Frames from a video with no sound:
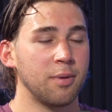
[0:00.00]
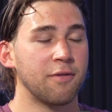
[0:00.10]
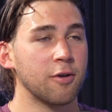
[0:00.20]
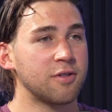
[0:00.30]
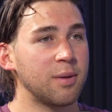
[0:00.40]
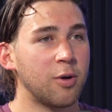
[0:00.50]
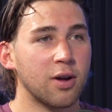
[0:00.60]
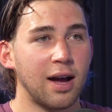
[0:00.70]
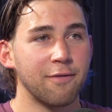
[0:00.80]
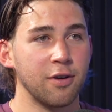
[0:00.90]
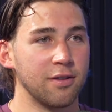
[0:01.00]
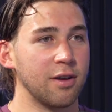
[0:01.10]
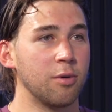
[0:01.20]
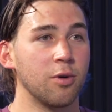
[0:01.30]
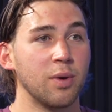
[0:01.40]
first team all conference. I
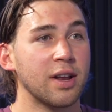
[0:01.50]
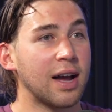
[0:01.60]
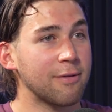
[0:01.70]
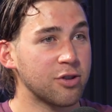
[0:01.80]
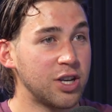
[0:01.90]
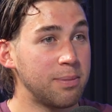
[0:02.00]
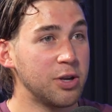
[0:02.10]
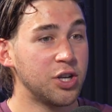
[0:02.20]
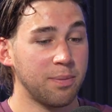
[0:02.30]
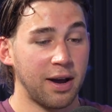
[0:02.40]
want to win a conference championship.